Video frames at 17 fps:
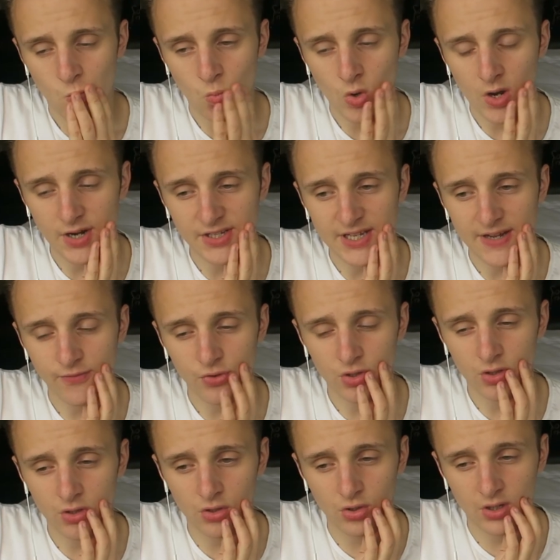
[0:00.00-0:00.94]
Why does
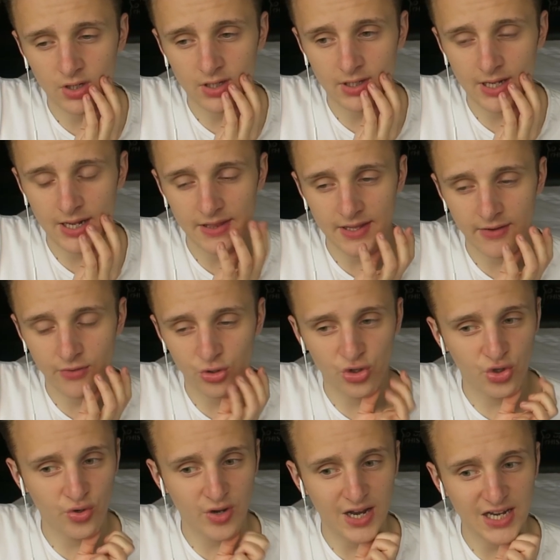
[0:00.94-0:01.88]
everyone look like they're
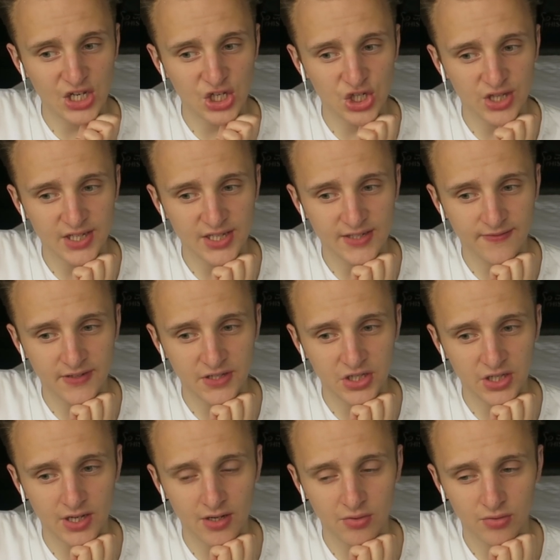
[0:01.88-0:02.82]
underage in this
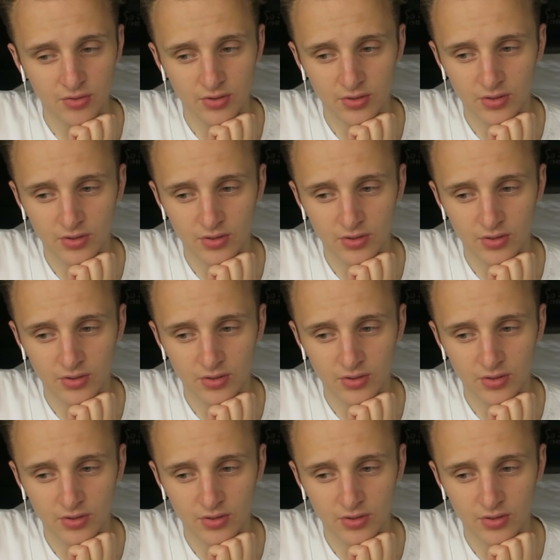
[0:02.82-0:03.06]
video?